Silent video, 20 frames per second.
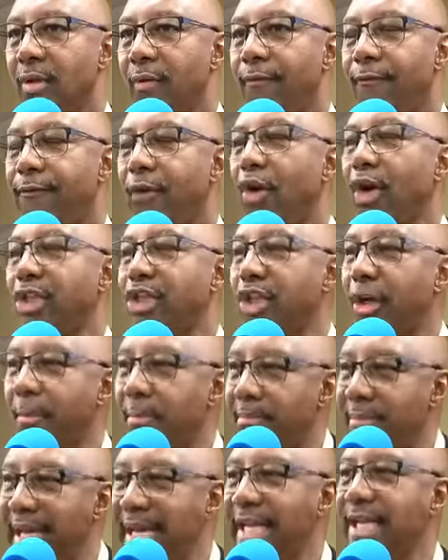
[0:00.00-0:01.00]
For to
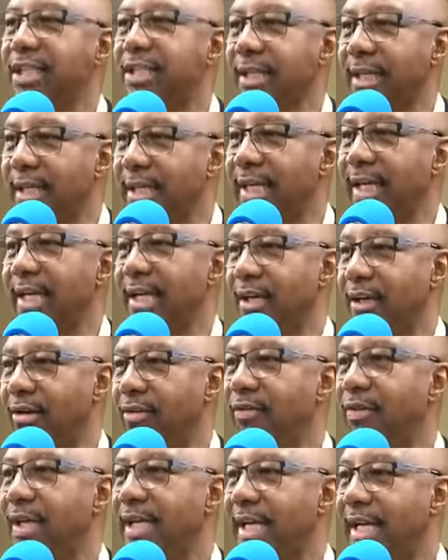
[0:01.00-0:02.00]
me to live
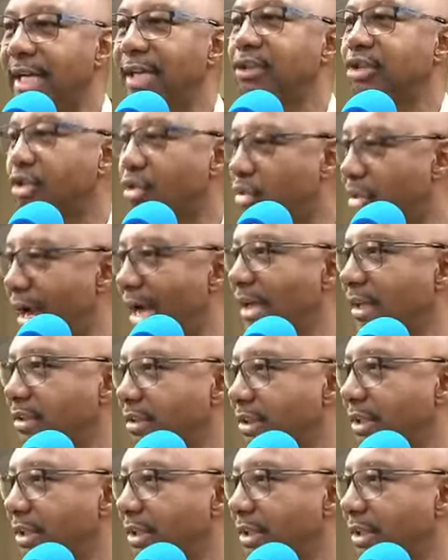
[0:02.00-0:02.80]
is Christ.